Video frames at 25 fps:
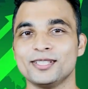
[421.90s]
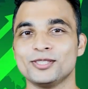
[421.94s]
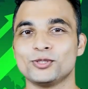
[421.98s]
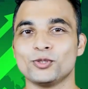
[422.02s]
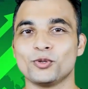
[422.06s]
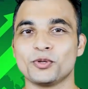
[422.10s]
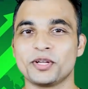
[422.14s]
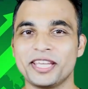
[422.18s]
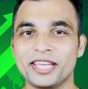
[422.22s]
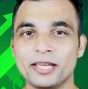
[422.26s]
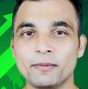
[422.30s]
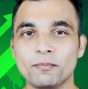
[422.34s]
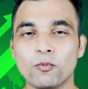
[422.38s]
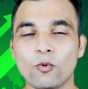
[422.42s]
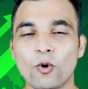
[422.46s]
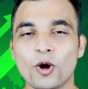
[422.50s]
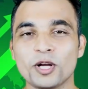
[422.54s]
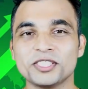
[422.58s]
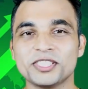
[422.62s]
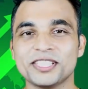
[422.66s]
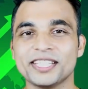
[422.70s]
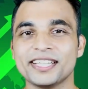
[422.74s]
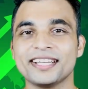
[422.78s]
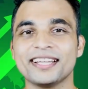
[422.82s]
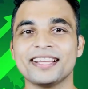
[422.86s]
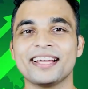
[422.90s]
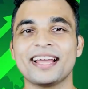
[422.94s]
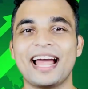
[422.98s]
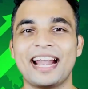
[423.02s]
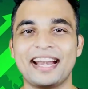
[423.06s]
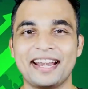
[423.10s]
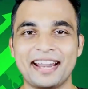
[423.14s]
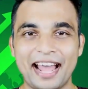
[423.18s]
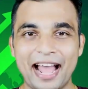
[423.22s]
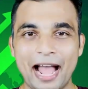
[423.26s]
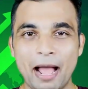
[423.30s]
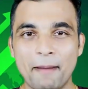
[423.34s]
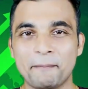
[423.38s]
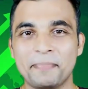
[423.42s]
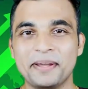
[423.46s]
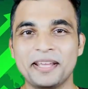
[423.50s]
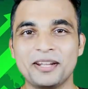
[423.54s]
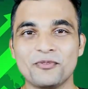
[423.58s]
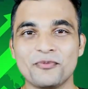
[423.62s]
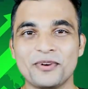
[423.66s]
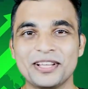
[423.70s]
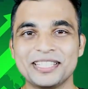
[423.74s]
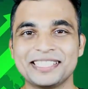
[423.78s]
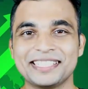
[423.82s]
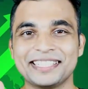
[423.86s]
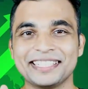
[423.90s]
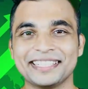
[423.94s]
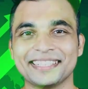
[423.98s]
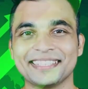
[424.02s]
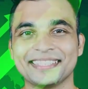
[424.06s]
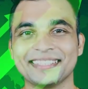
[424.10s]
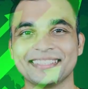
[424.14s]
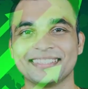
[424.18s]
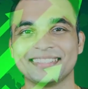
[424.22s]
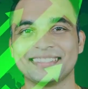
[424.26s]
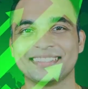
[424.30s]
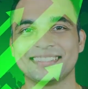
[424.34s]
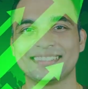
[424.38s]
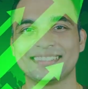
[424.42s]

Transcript: So keep watching and happy investing.